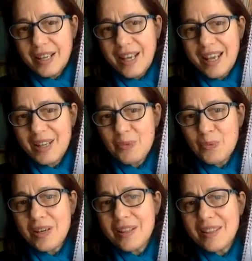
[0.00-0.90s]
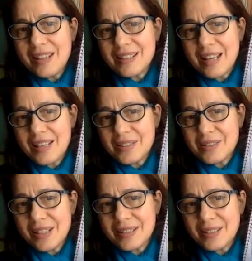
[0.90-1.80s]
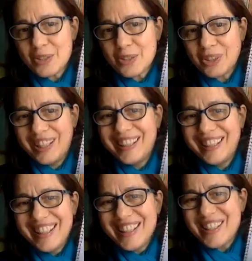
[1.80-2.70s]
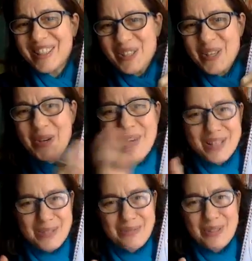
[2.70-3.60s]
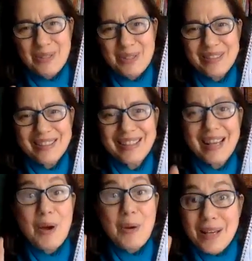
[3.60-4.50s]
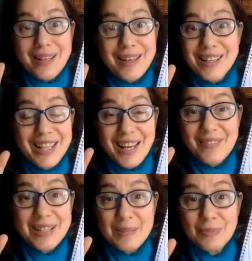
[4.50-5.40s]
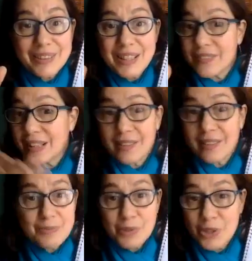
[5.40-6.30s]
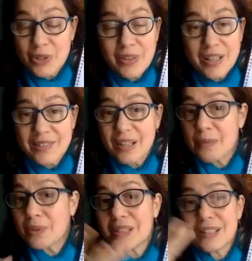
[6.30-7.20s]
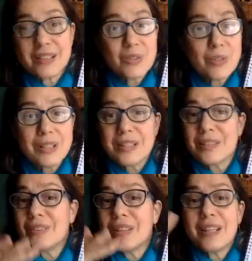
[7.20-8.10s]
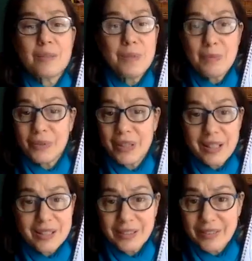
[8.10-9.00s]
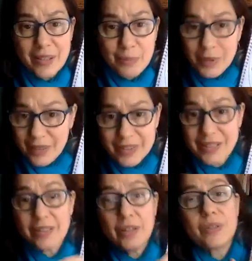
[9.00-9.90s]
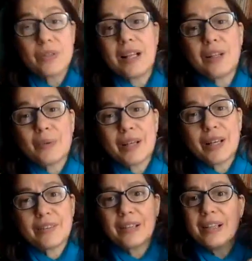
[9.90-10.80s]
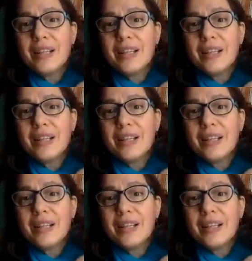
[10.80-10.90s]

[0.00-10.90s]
And one of the things that Esther does is she'll notice over the course of the day, oh my gosh, I have this belief. Like, I'm sure you guys have come across the stories of like the people not delivering breakfast in the hotel or whatever.